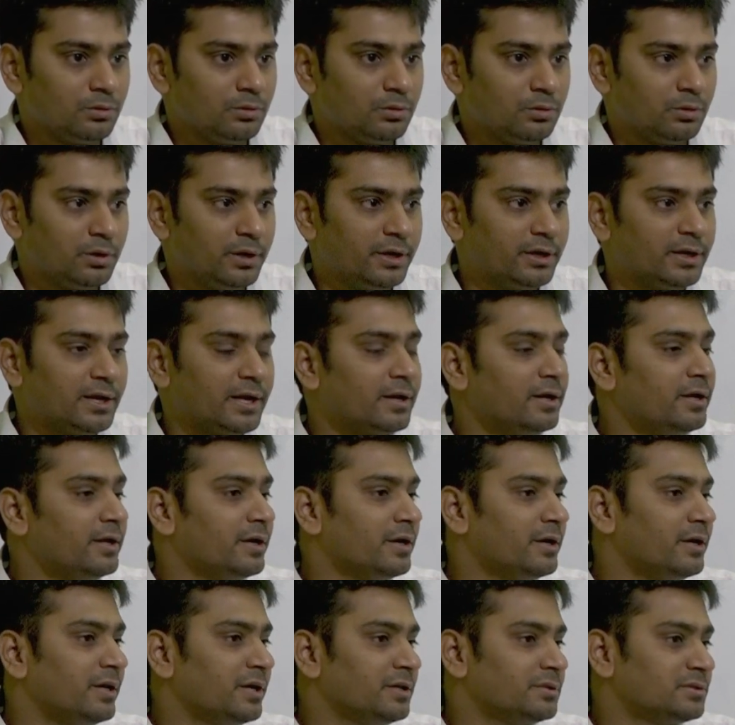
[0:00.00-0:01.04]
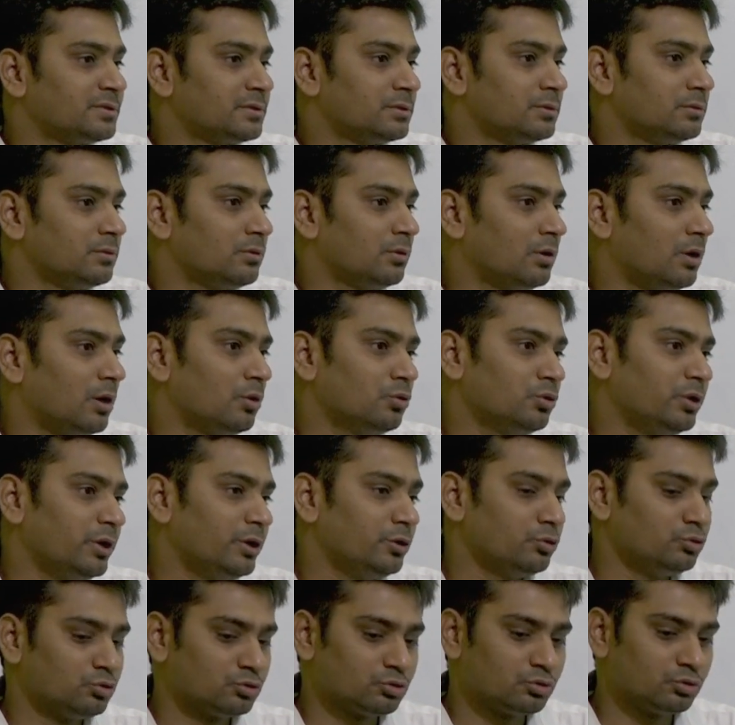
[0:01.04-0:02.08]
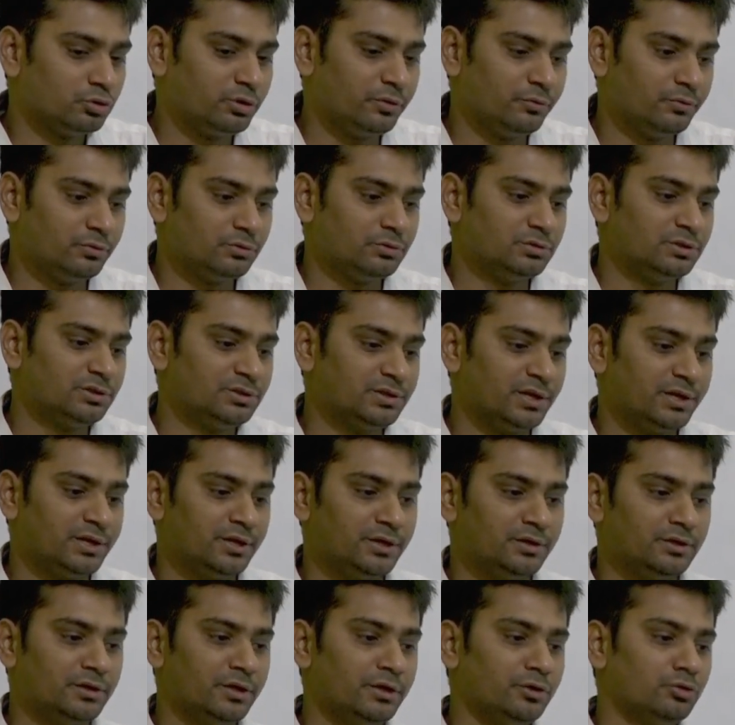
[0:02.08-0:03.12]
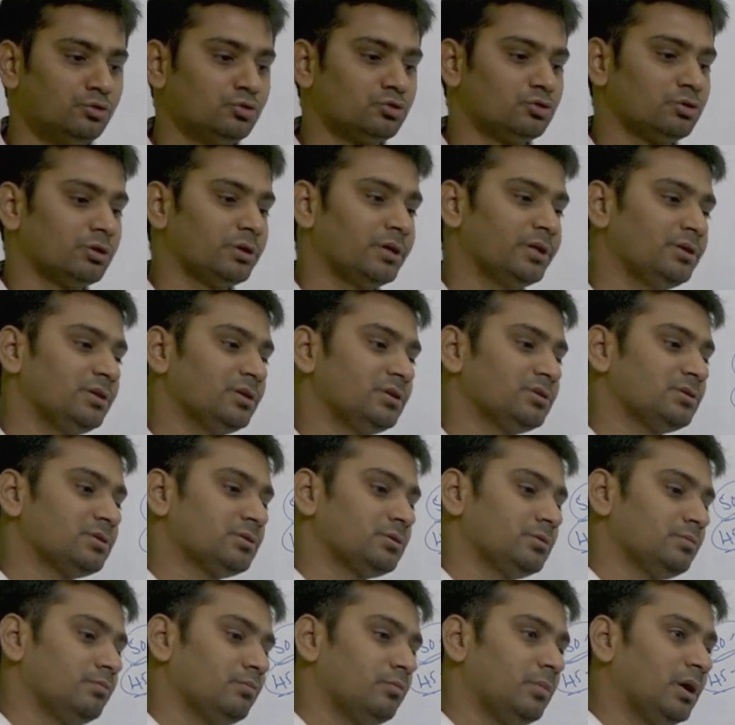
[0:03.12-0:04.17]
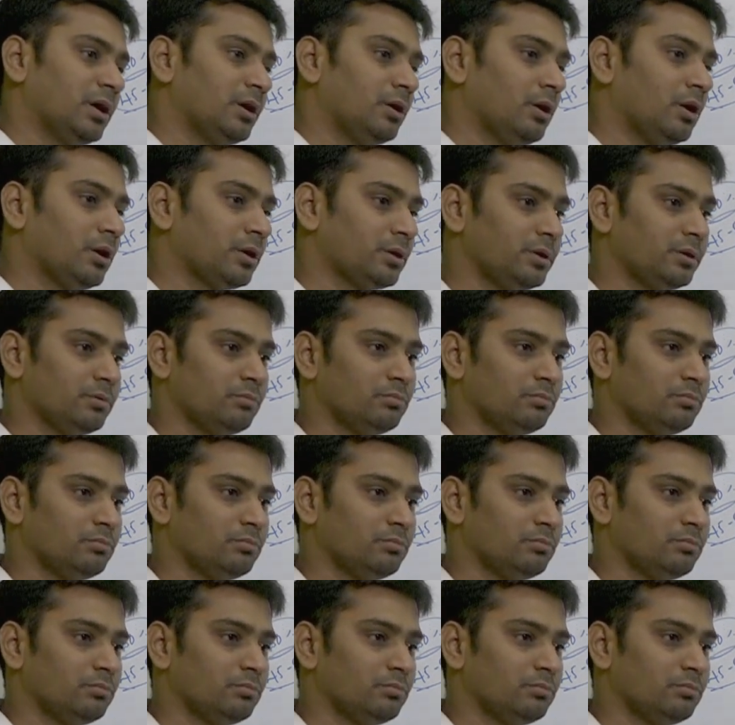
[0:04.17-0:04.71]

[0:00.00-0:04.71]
Right, earlier days, how they used to design it, they used to get this mud or